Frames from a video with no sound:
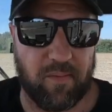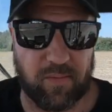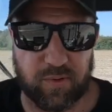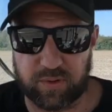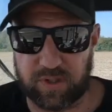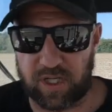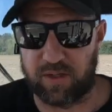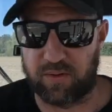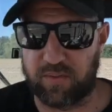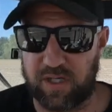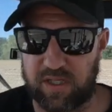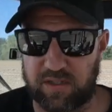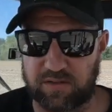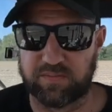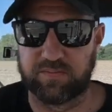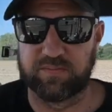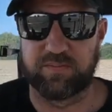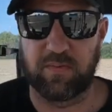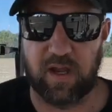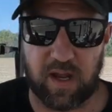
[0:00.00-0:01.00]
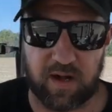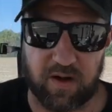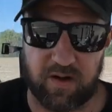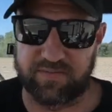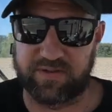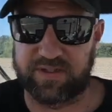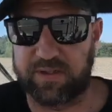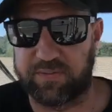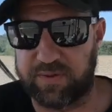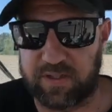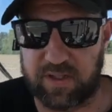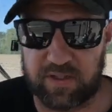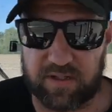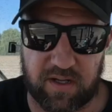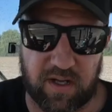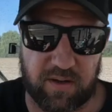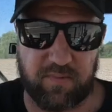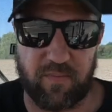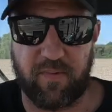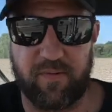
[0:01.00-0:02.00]
all going well. And obviously we've got
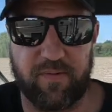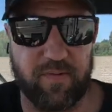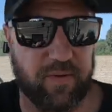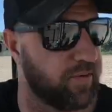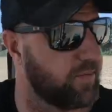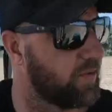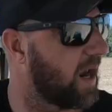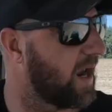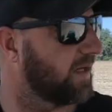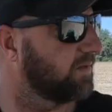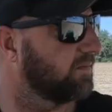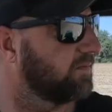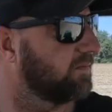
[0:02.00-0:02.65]
NORMAC.